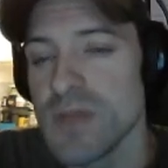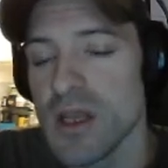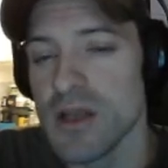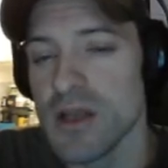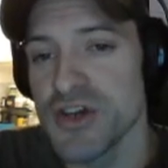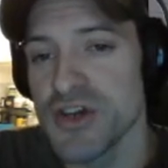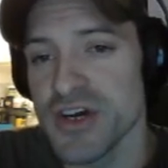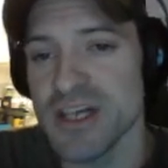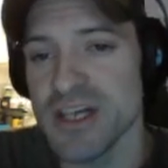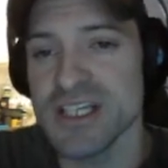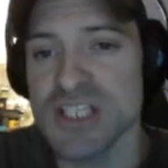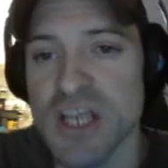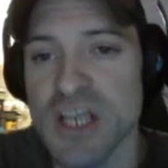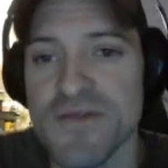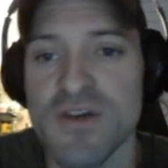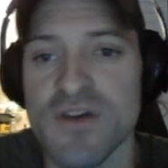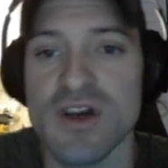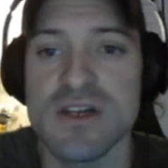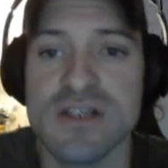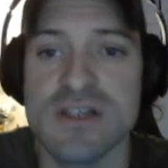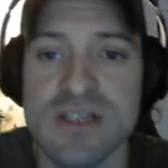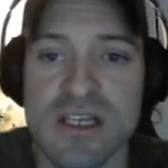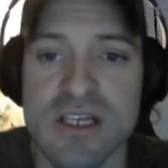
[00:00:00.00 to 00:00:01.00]
You're going to
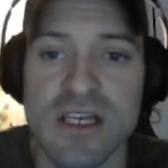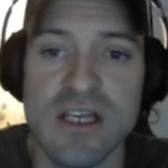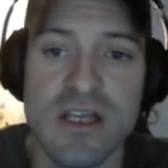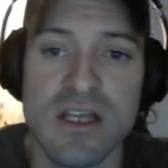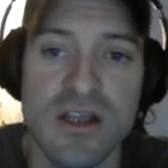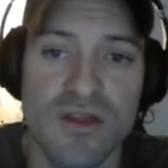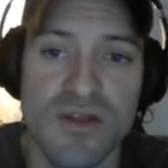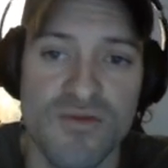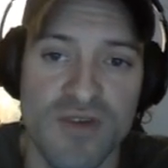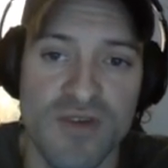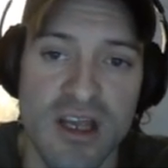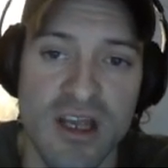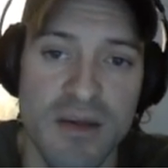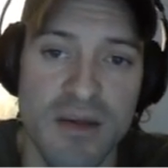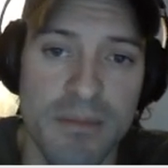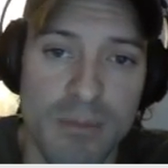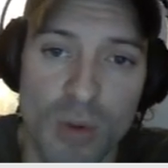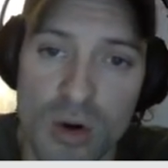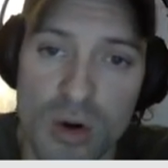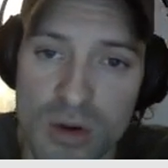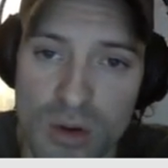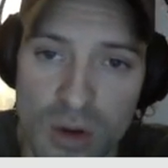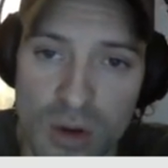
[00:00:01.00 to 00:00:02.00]
suffer D3
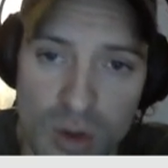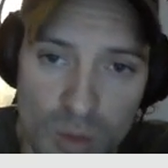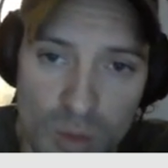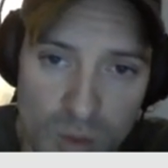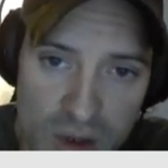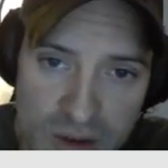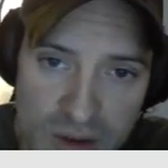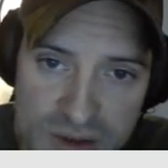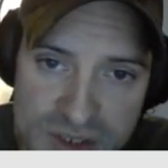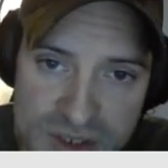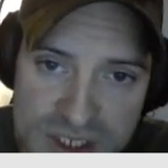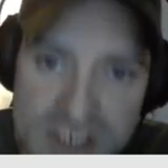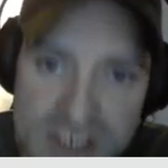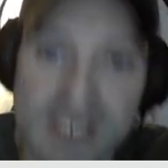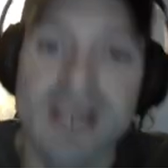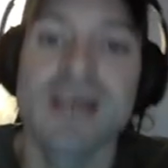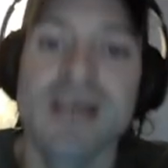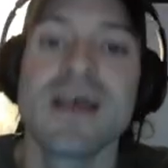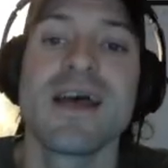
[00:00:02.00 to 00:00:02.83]
mortal wounds.